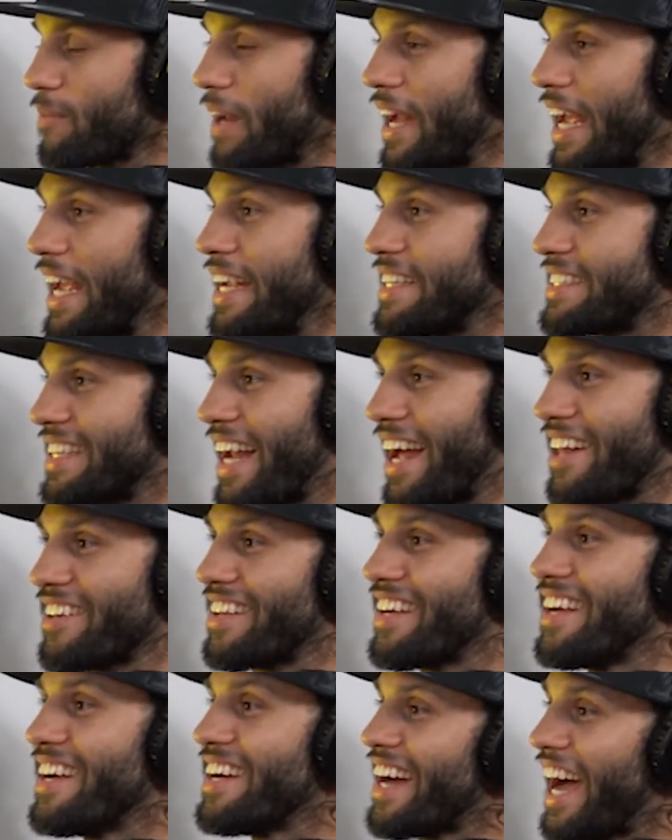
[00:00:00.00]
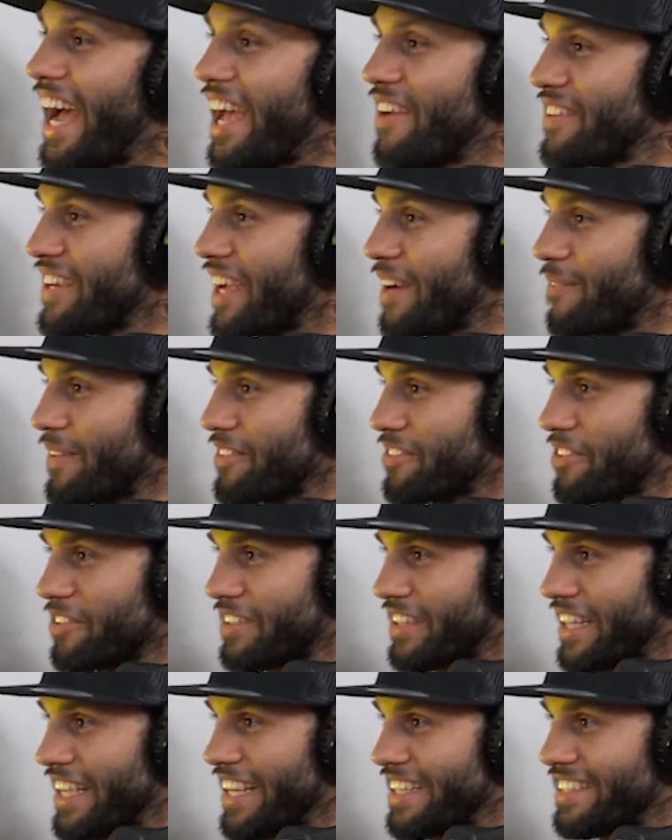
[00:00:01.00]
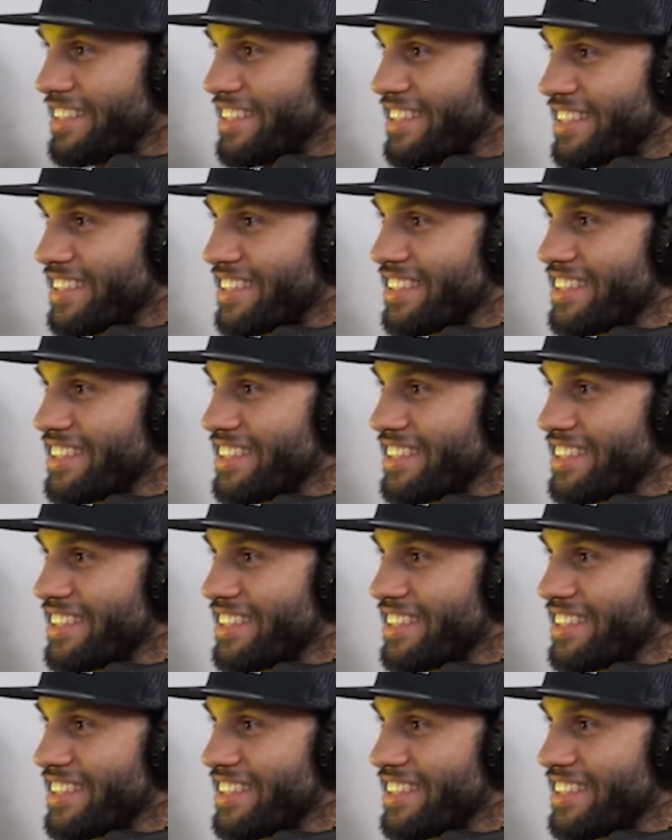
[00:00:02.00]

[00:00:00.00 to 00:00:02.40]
But I'm not Asian. I haven't got my little thing